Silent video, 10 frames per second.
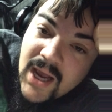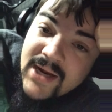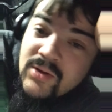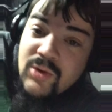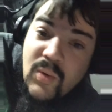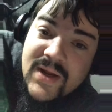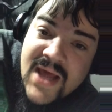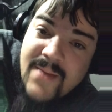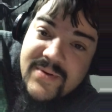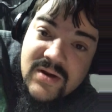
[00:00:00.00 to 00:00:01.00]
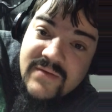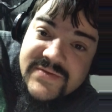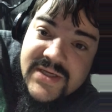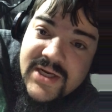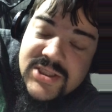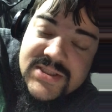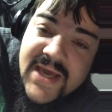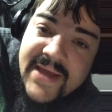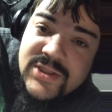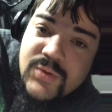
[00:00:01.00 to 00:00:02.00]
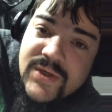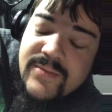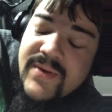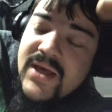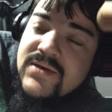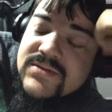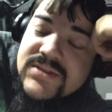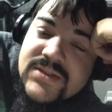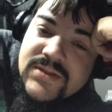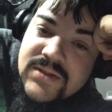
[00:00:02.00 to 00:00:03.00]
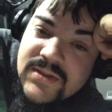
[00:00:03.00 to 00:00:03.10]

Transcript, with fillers: I don't know what happened. All of a sudden, I just gained 20 pounds.